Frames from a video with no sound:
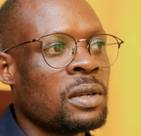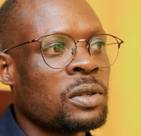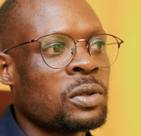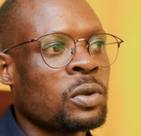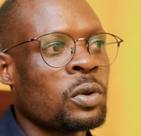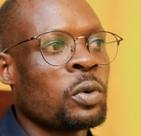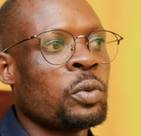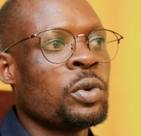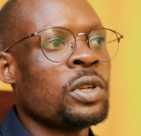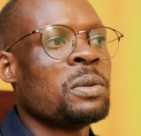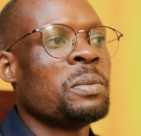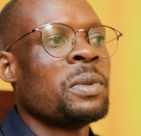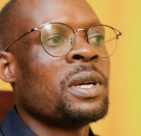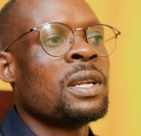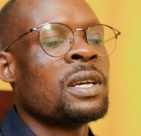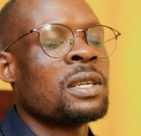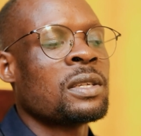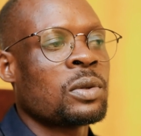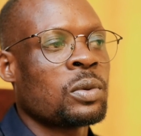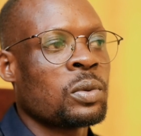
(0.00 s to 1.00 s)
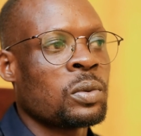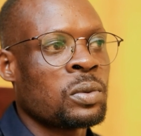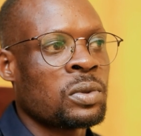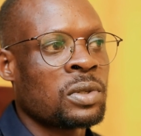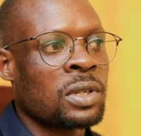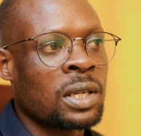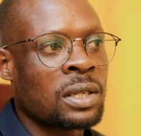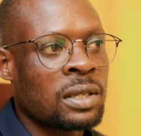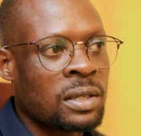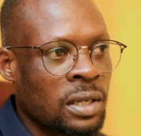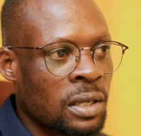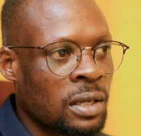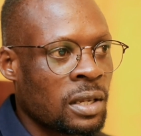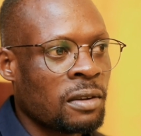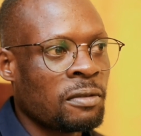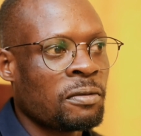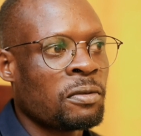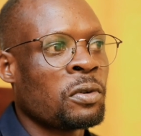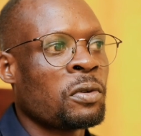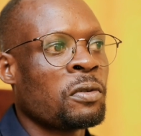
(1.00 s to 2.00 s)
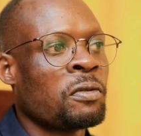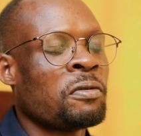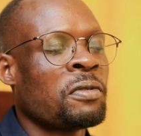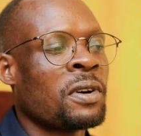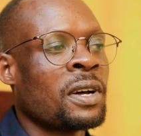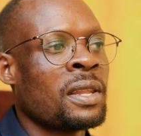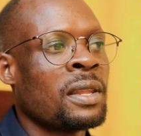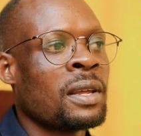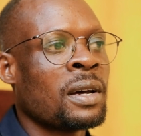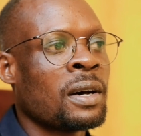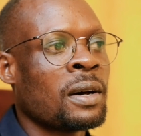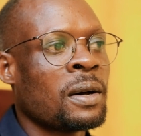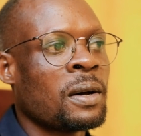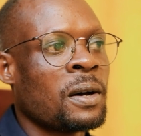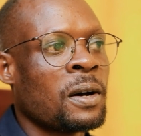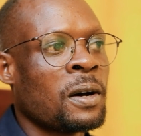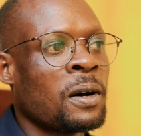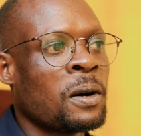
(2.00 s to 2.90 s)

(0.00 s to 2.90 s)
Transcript: So which made us to start seeking for further